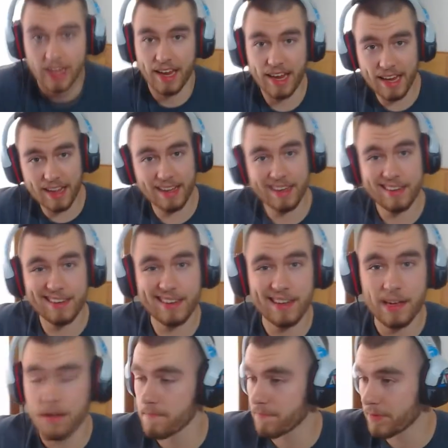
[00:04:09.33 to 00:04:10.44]
And
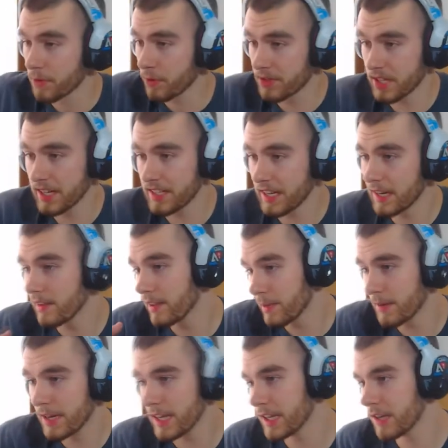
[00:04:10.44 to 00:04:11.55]
what they did
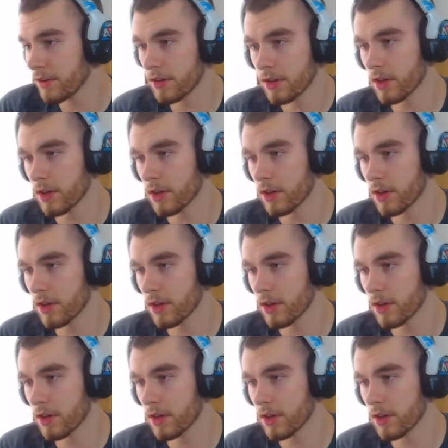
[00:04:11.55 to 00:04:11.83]
limiting you to